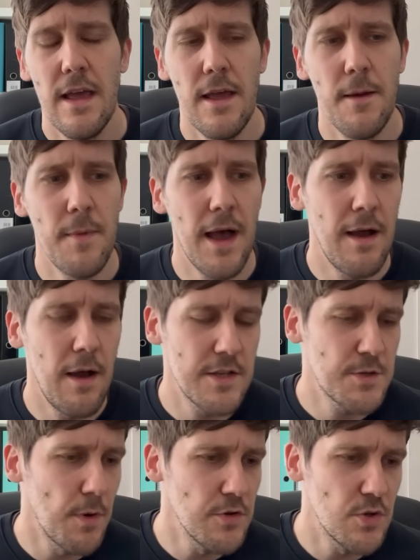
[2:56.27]
Um, I, I,
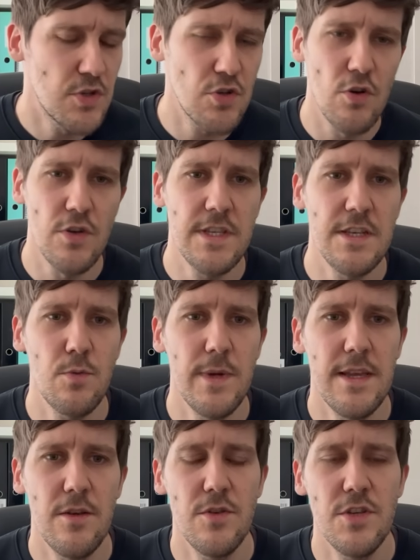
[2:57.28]
spoke to a source this
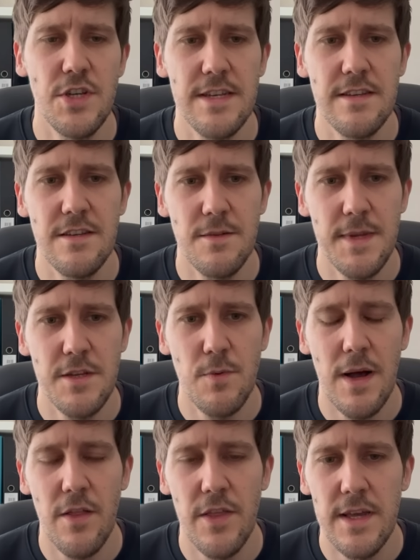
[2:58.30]
week who suggested to me as
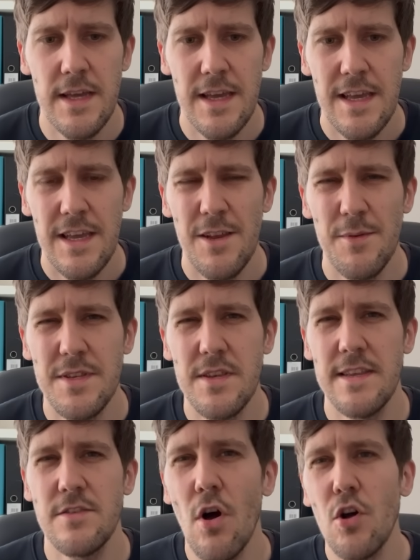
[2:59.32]
well that you know, it's,
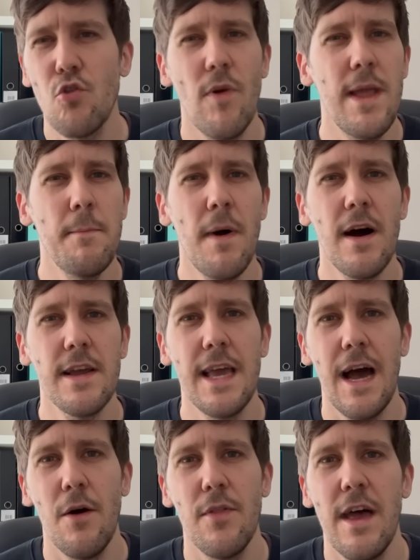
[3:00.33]
it's not a great market
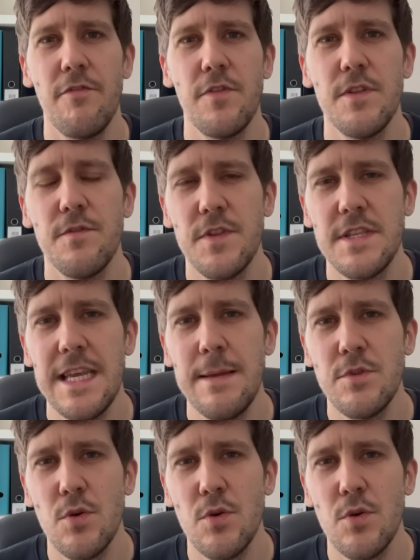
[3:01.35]
out there for, for teams